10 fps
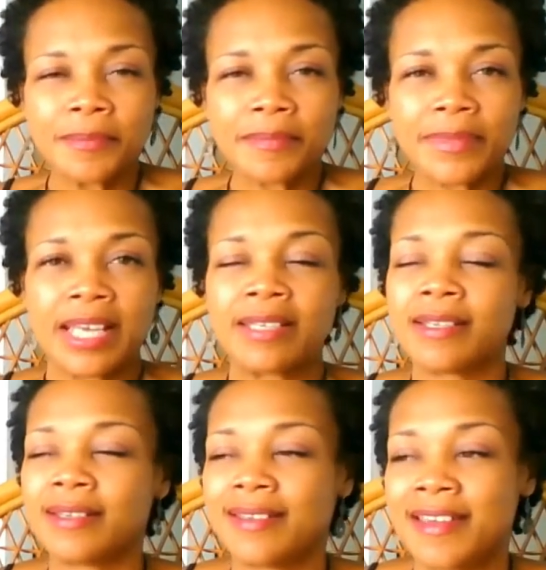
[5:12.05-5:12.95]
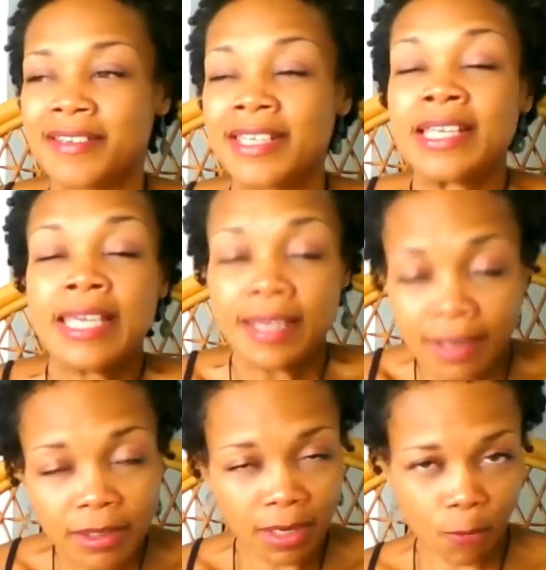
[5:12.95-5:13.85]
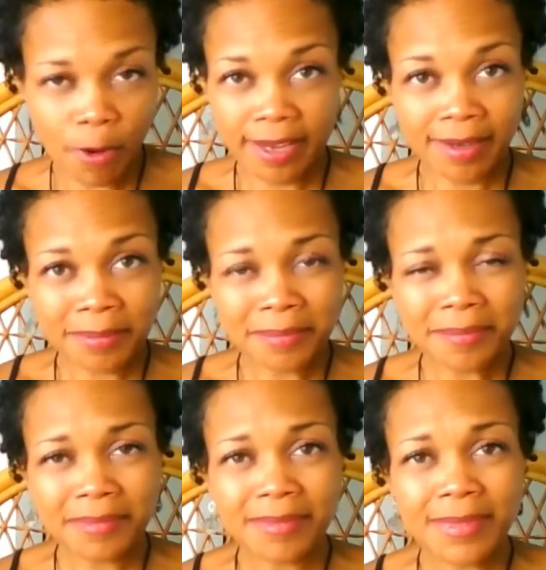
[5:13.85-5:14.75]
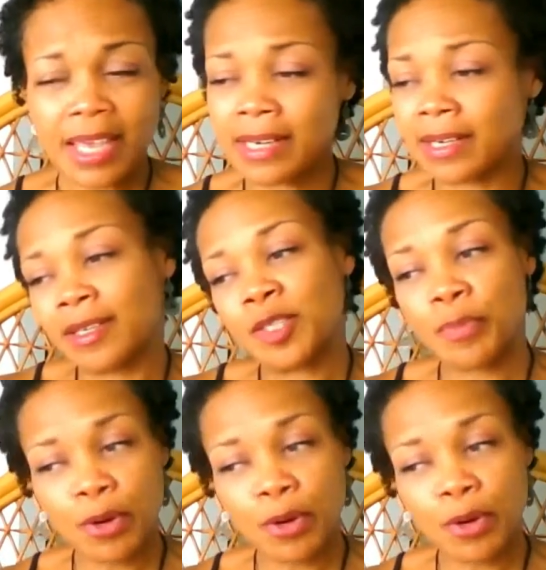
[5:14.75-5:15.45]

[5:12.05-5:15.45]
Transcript: vote for me every day for the next 14 days